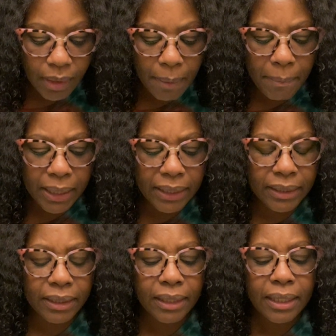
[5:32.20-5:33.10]

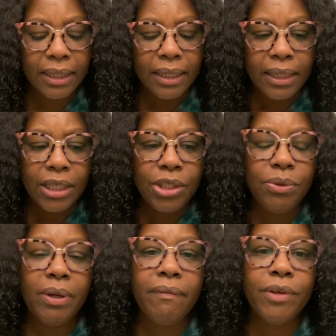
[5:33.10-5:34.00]
But
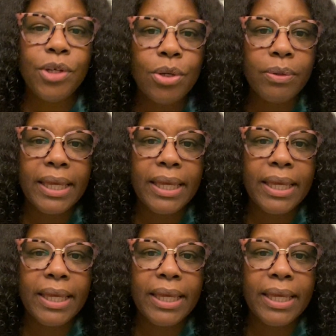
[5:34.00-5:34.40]
you never know,